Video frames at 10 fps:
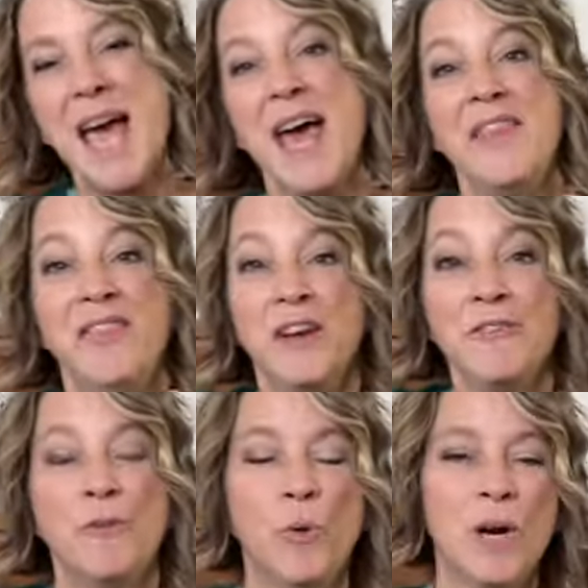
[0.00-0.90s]
And
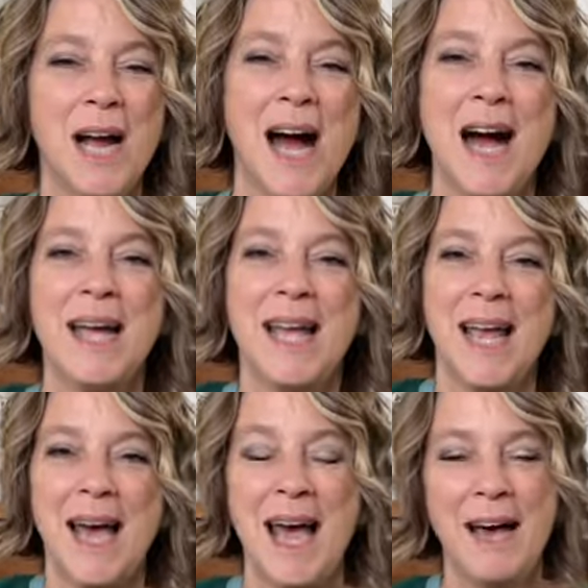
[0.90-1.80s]
therefore, I
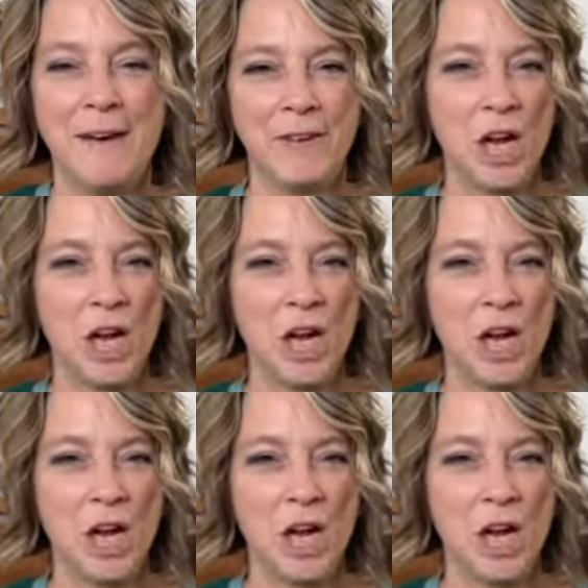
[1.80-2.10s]
have